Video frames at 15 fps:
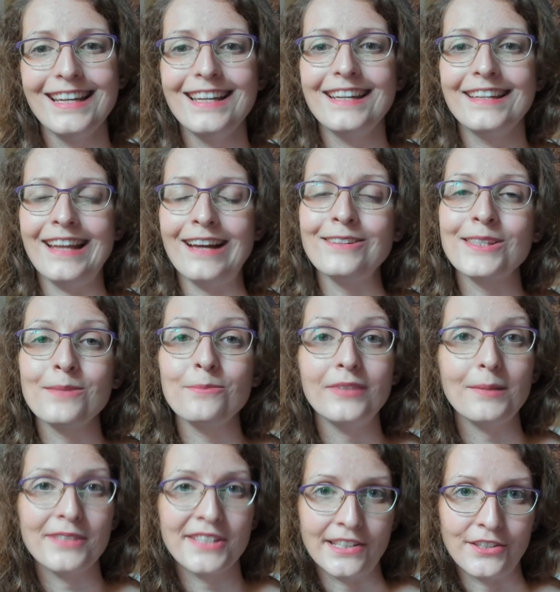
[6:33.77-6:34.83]
Now some
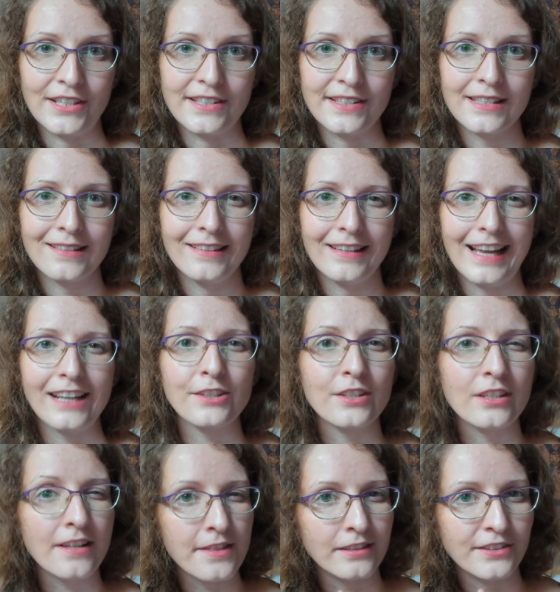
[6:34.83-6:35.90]
prepositions.
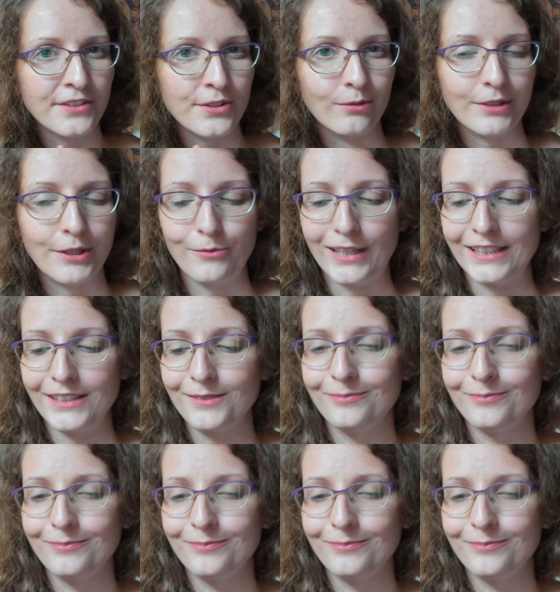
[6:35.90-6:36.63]
Actually, there's only one.